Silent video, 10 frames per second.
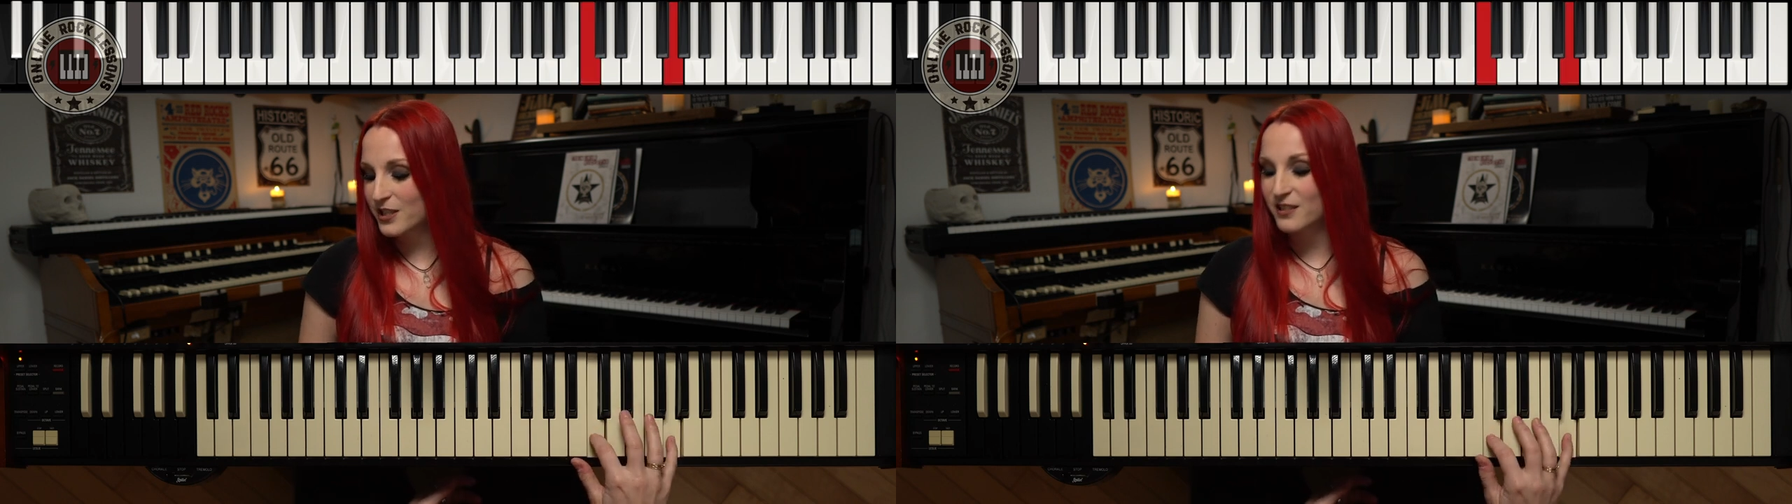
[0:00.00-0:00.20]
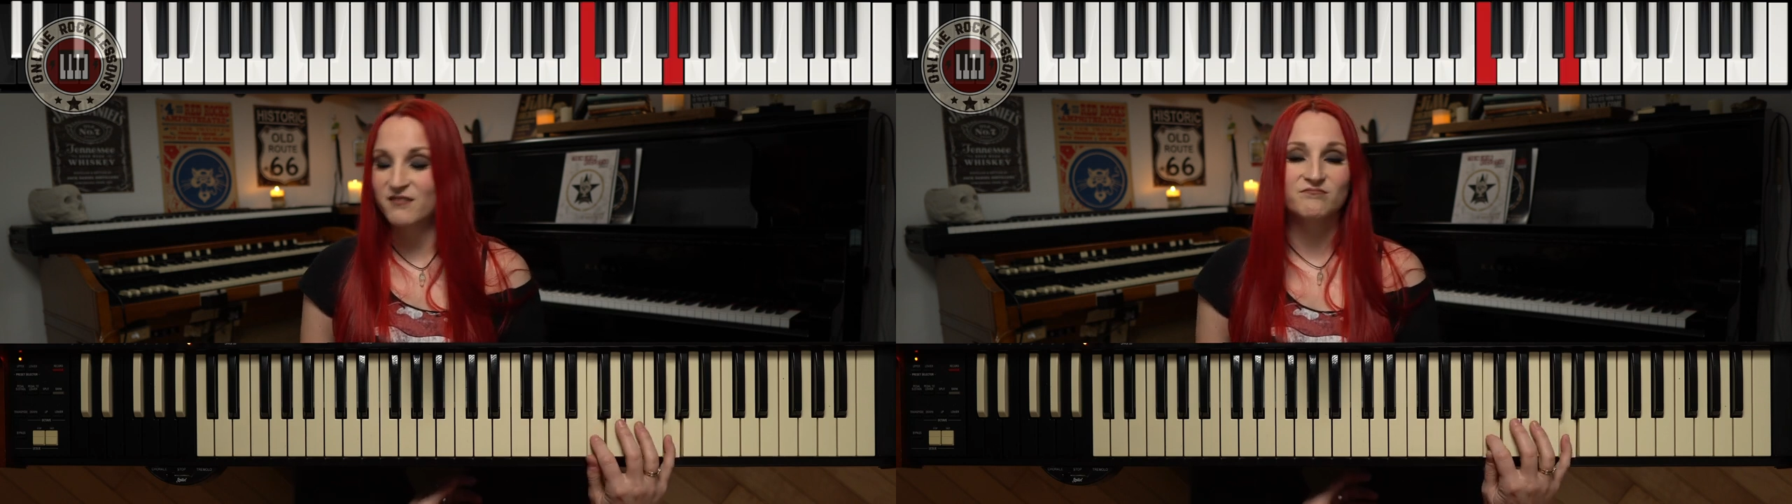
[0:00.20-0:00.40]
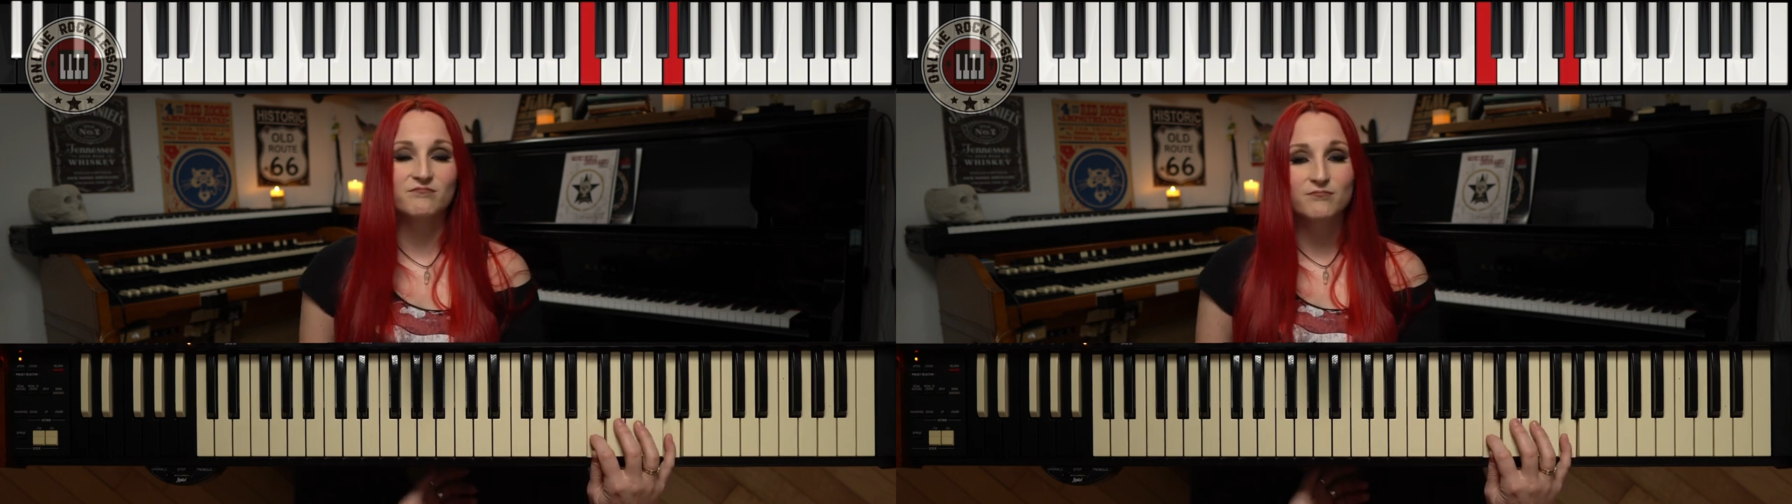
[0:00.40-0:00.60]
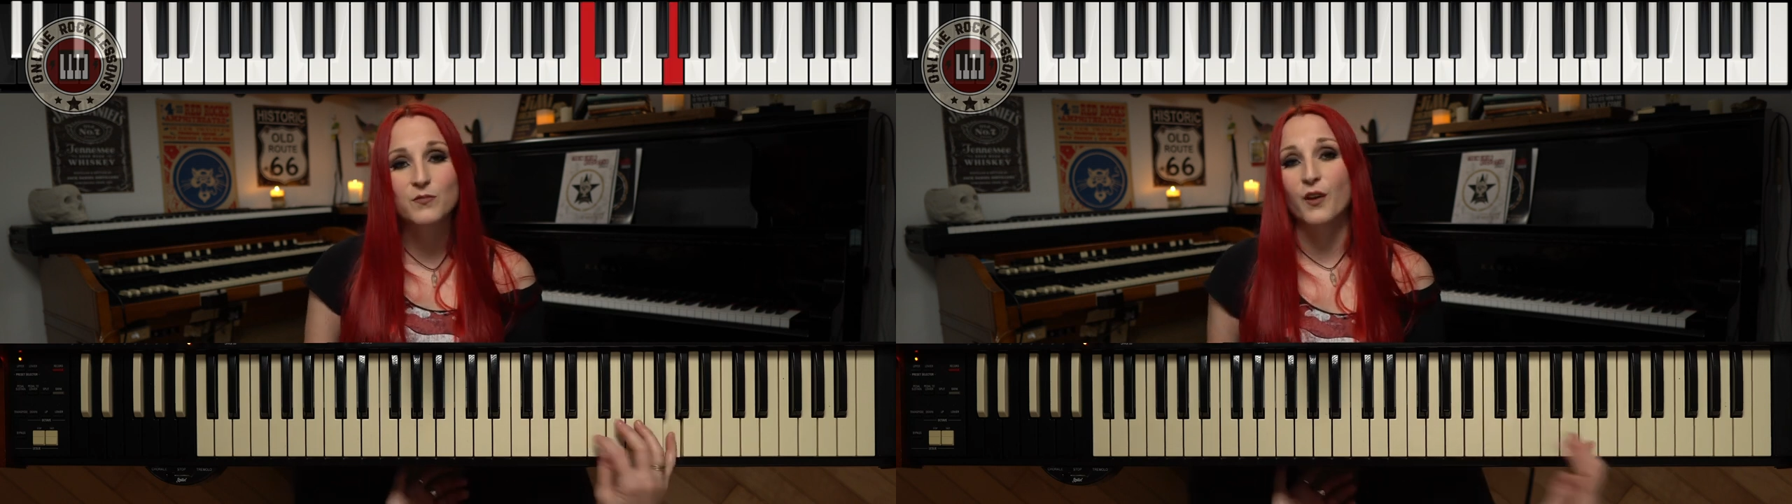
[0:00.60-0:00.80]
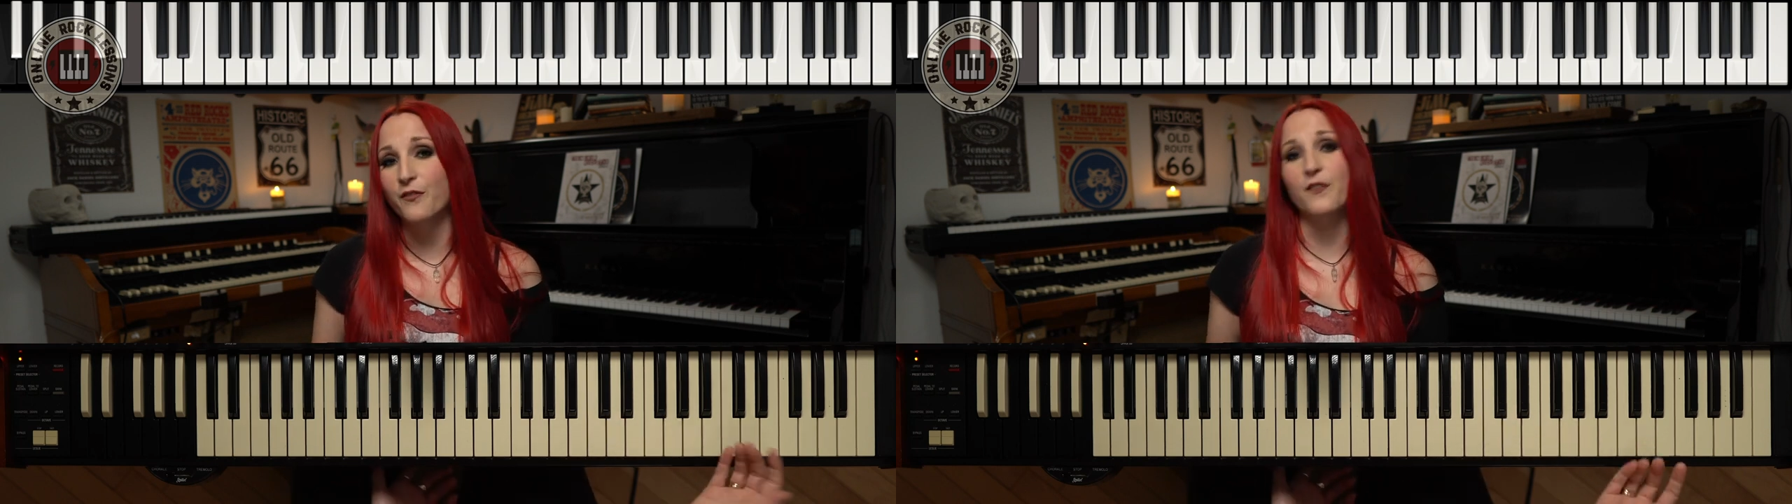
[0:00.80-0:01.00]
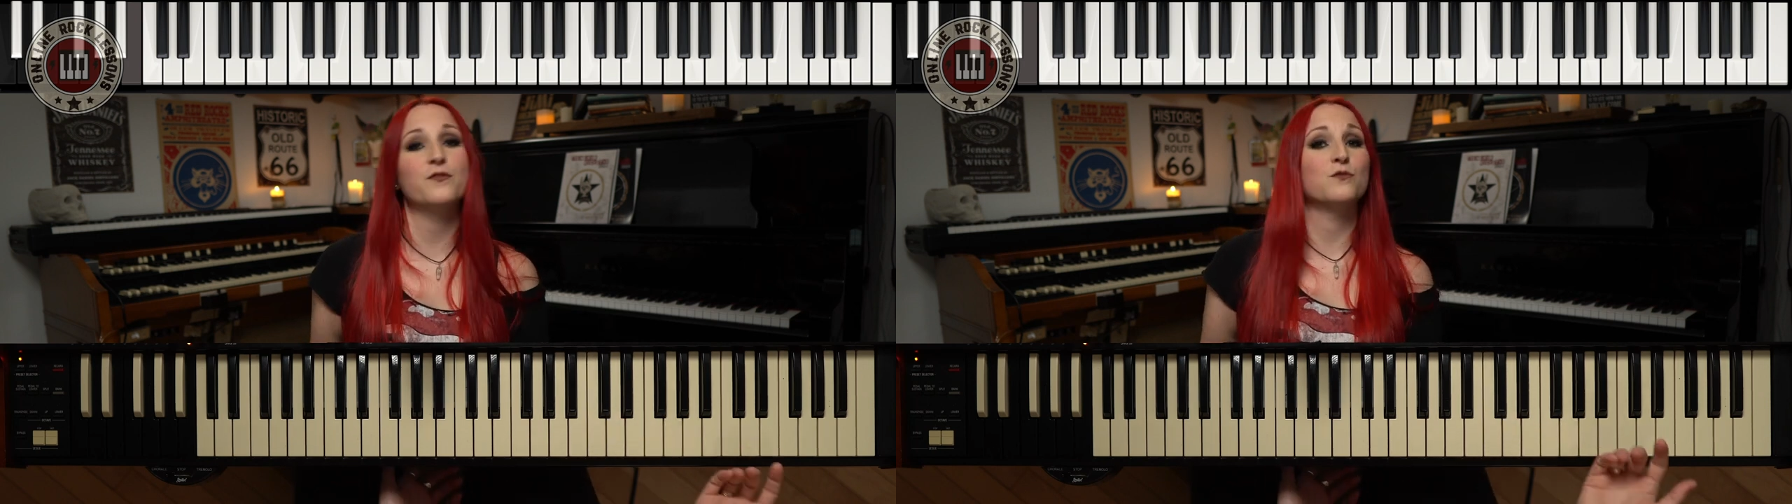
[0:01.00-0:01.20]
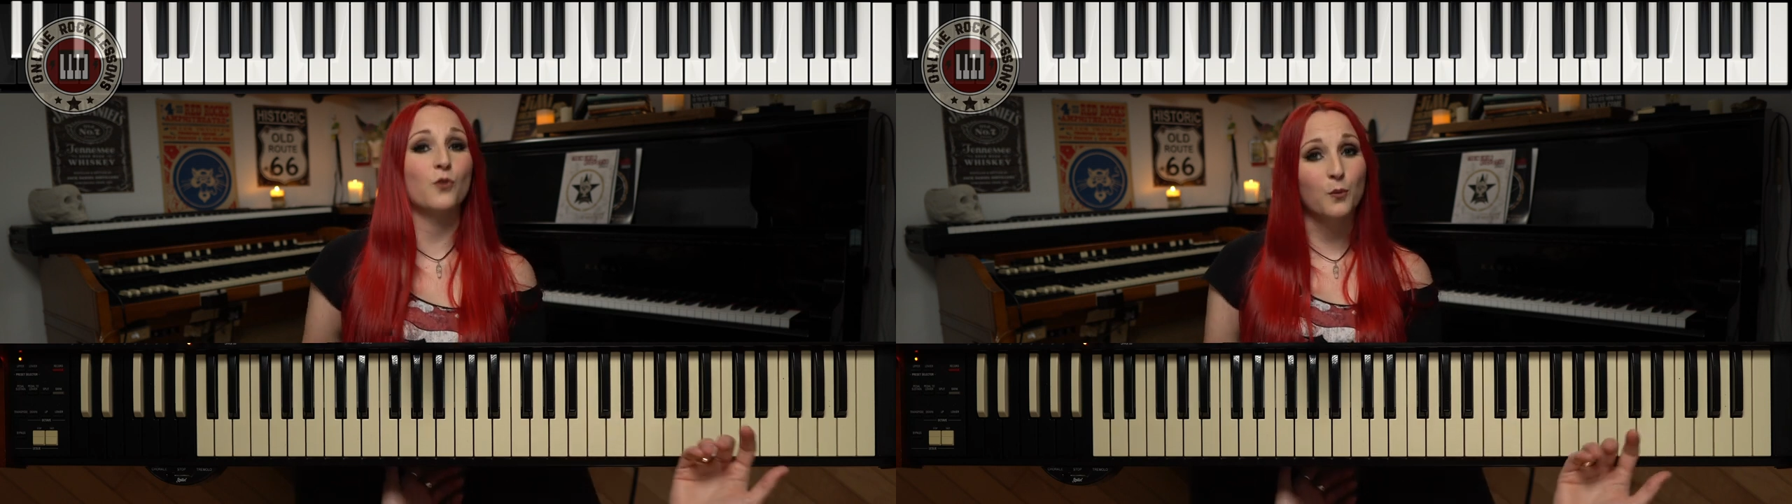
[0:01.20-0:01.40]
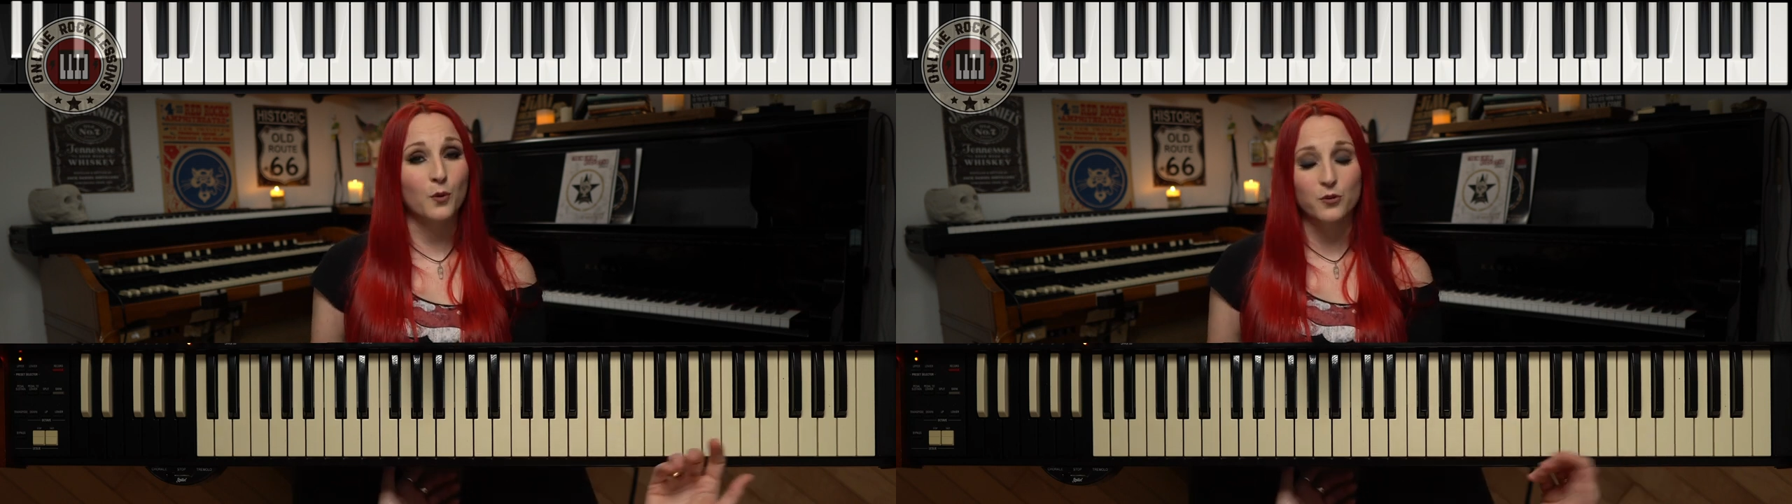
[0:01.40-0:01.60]
the fifth
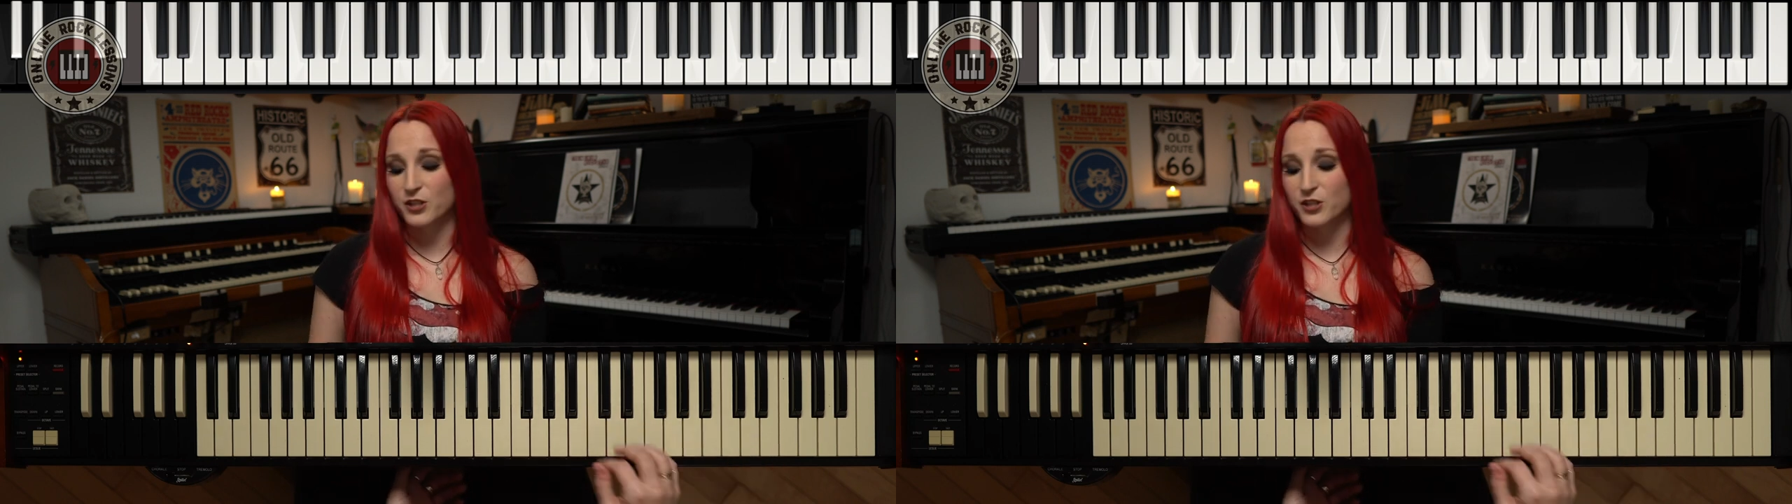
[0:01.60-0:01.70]
normal,